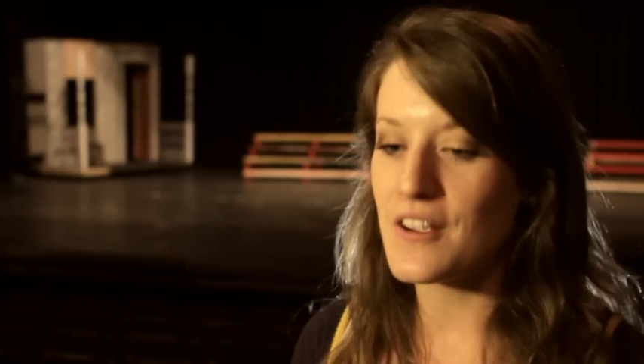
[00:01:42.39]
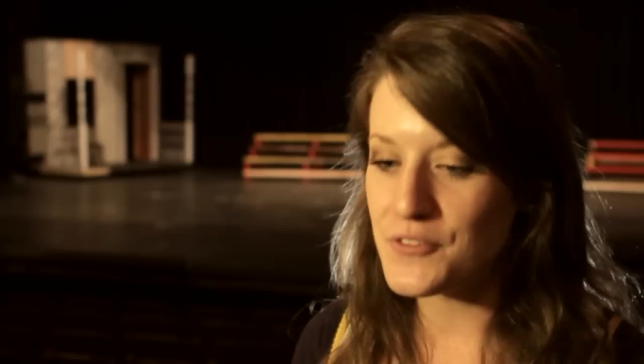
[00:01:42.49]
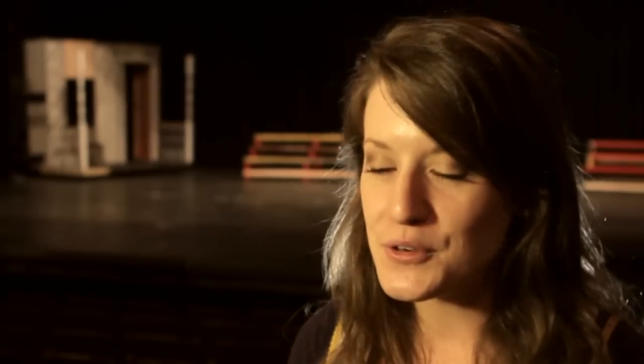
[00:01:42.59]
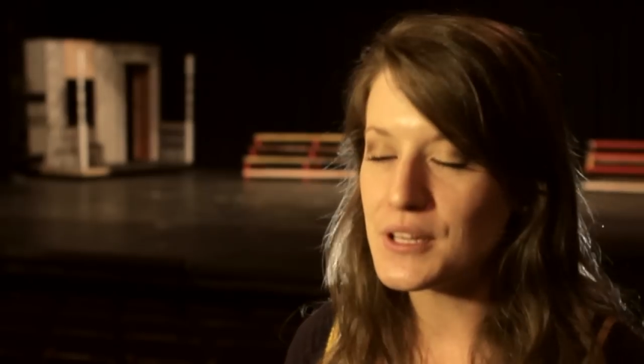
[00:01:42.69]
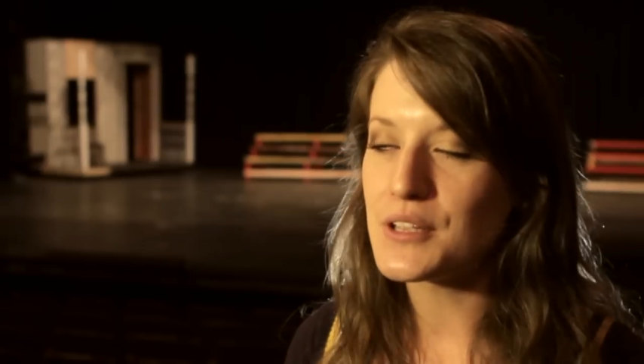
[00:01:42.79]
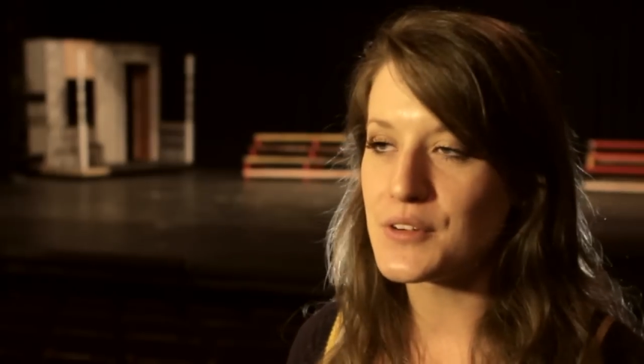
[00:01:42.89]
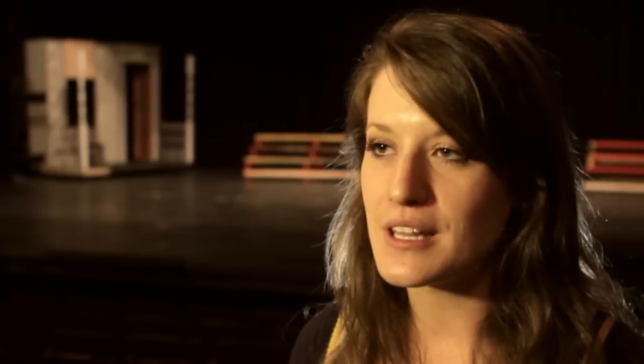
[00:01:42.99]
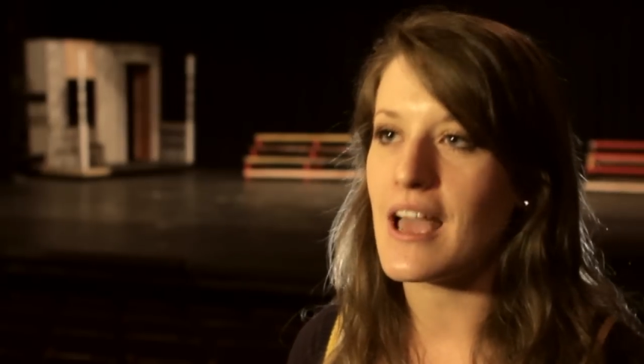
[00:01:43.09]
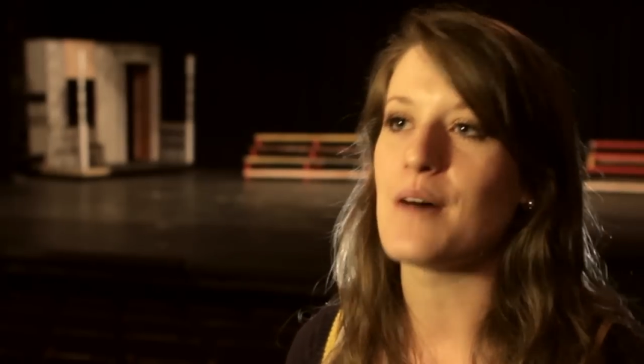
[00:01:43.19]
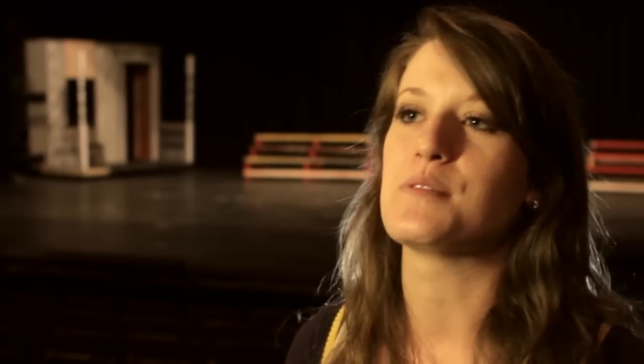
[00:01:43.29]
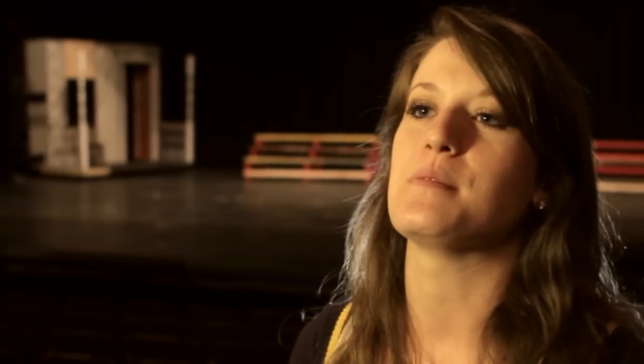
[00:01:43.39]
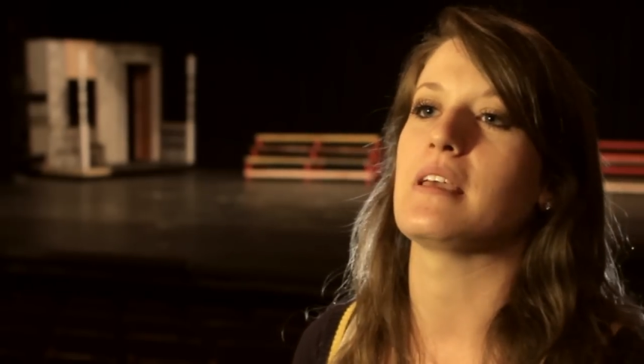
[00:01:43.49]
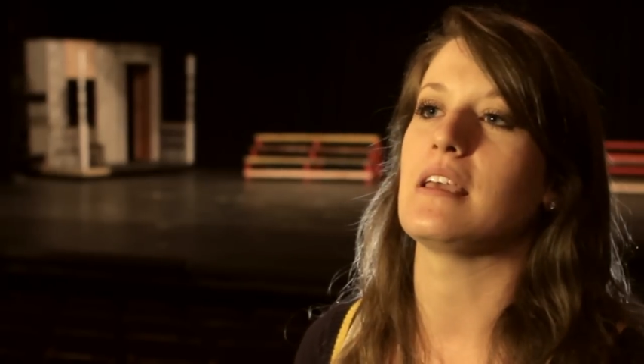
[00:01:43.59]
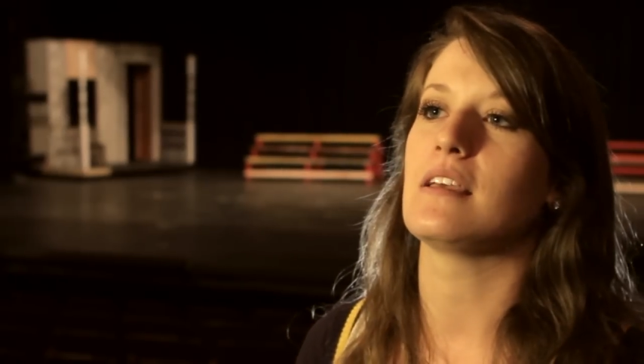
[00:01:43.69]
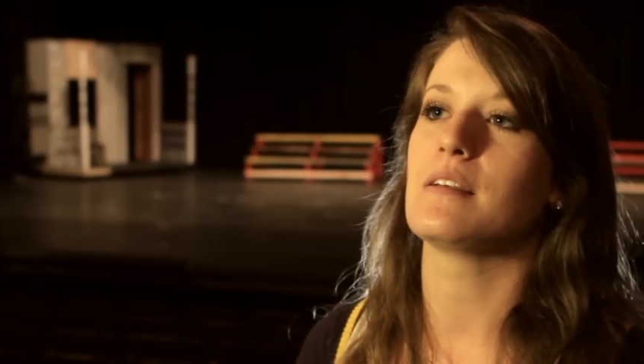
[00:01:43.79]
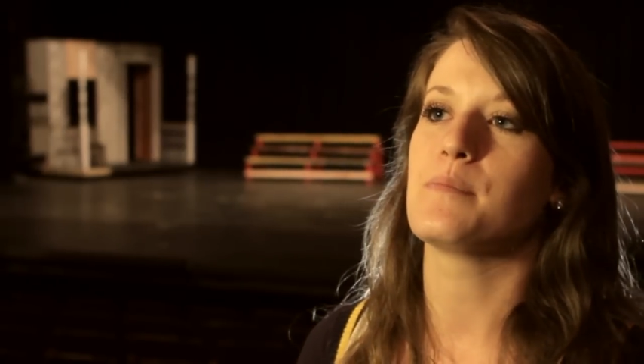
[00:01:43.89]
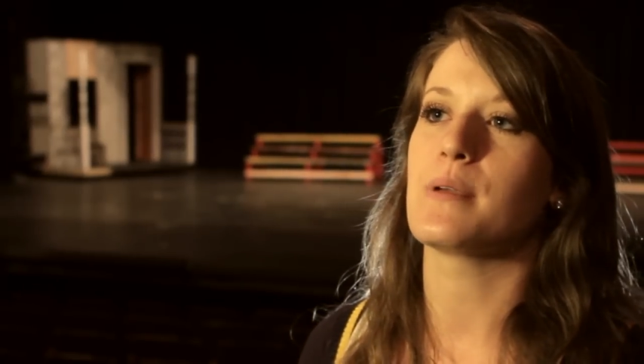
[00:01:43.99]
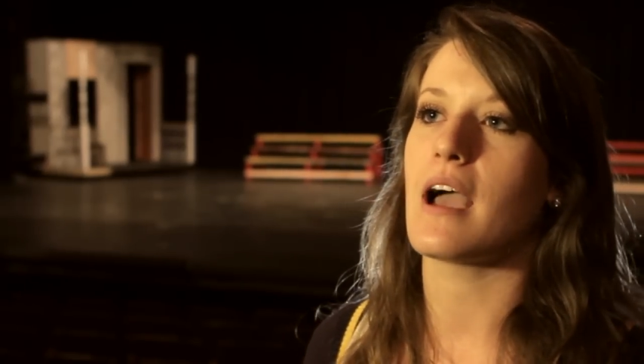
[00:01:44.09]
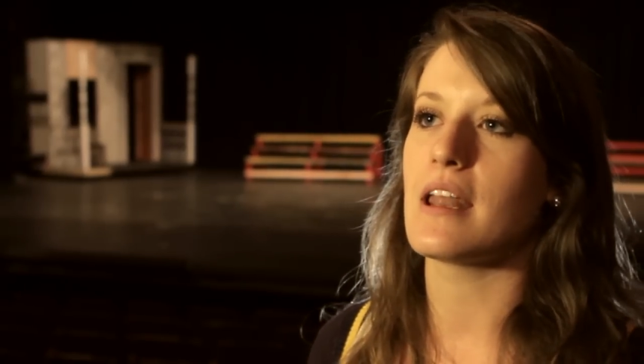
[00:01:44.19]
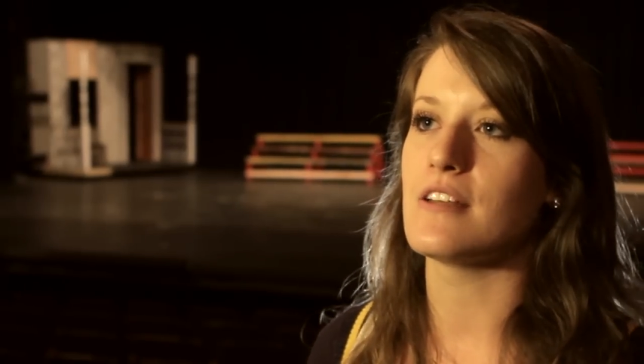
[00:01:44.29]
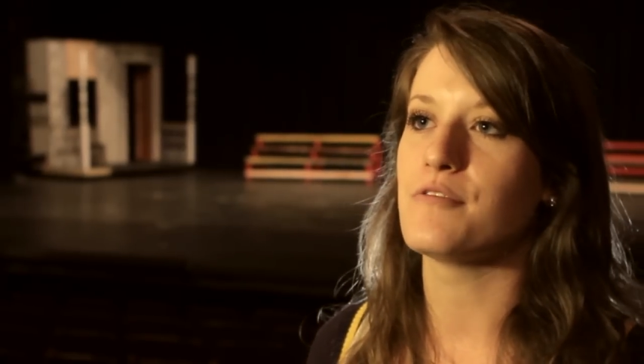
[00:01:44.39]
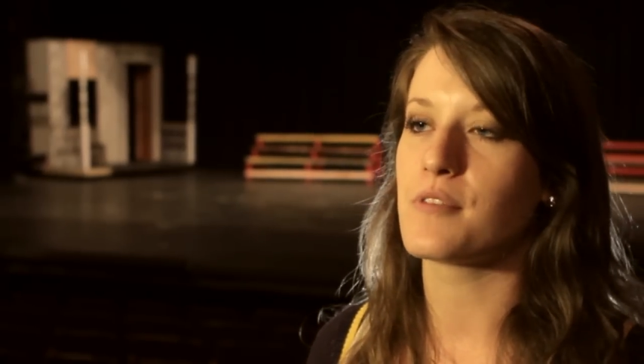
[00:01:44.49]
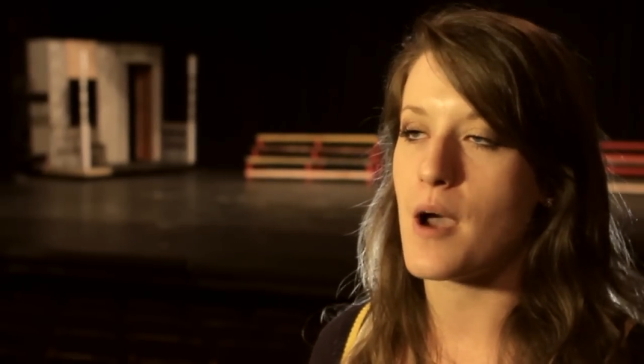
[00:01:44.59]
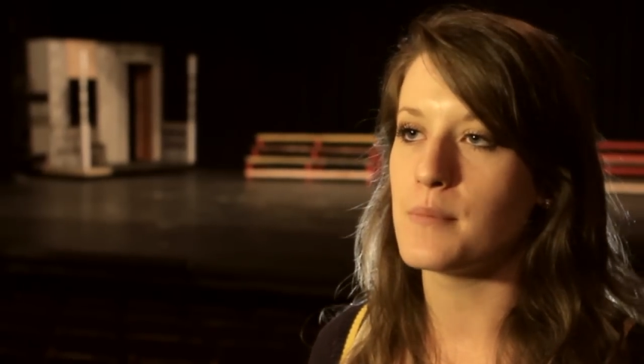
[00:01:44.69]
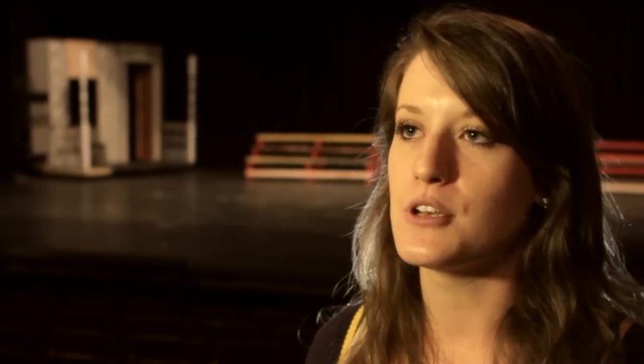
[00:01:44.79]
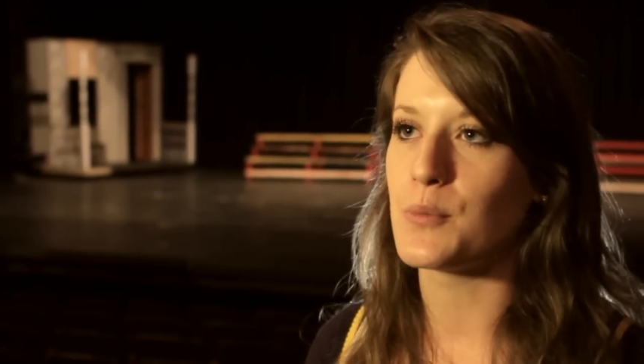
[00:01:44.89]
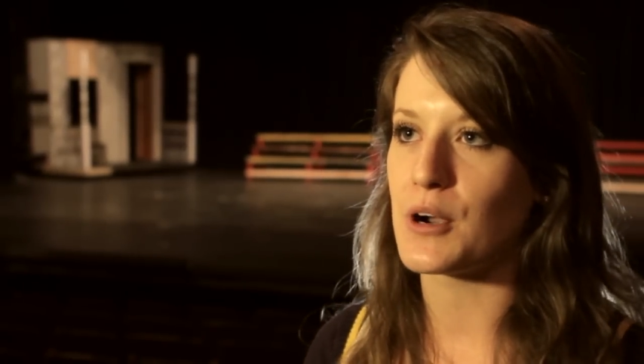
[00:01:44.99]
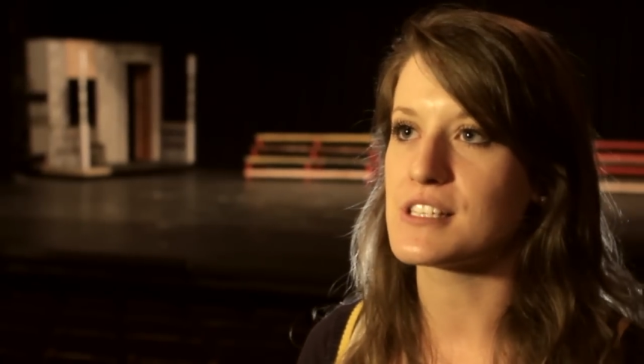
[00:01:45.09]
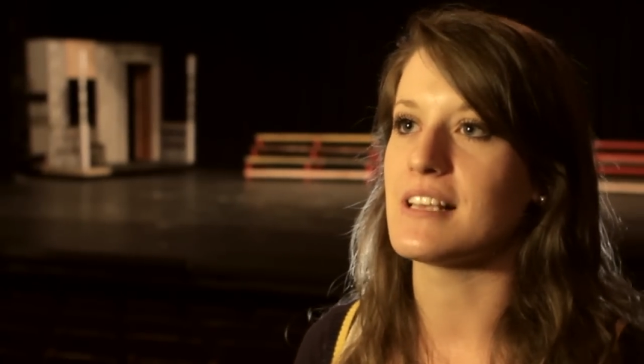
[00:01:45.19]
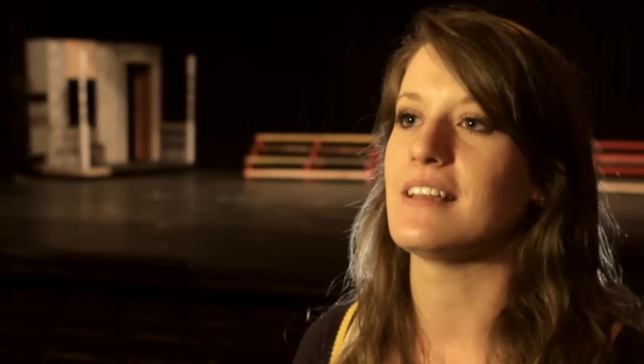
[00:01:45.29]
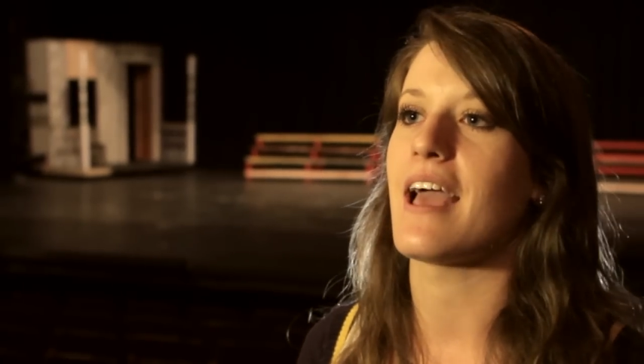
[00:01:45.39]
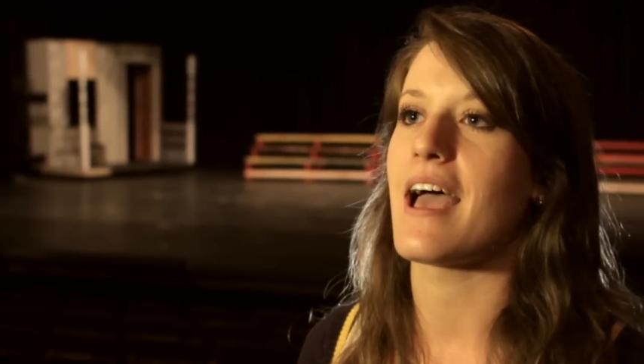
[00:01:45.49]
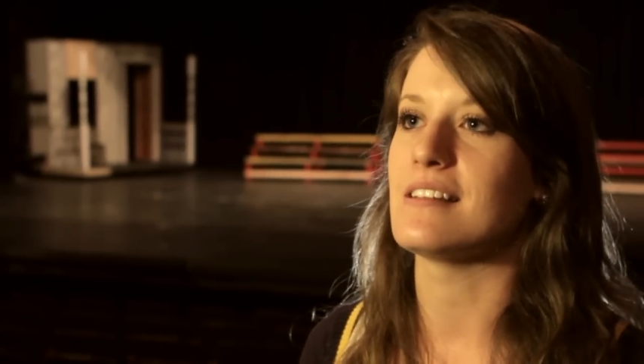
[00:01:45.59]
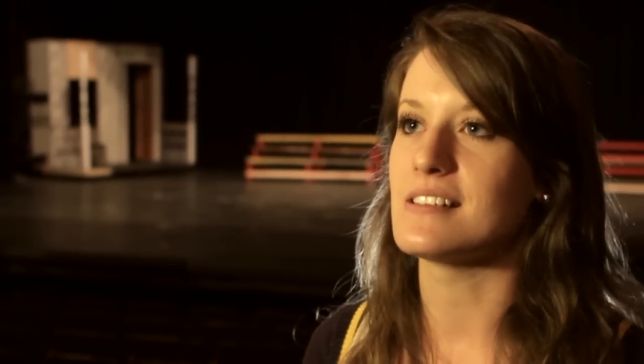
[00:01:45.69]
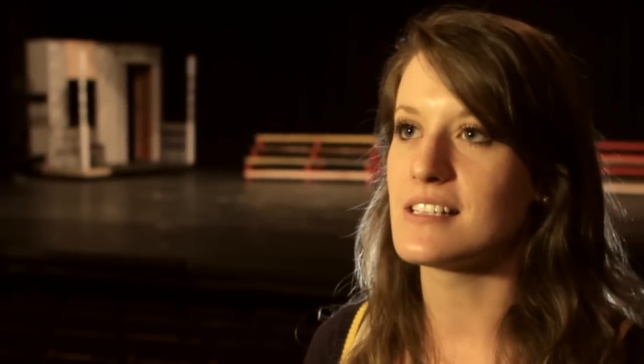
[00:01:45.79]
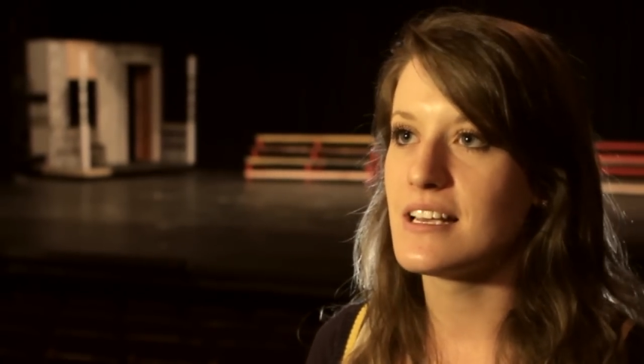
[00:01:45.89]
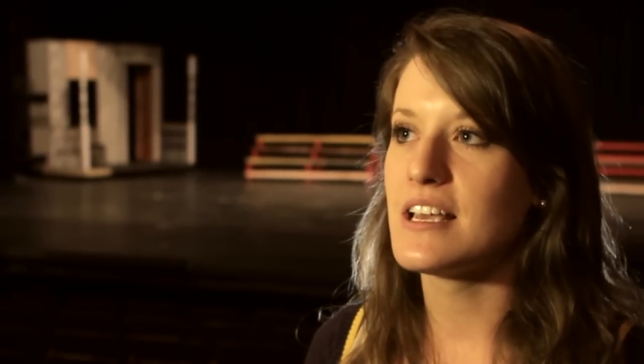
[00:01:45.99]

It really, really helped me kind of become a new person, and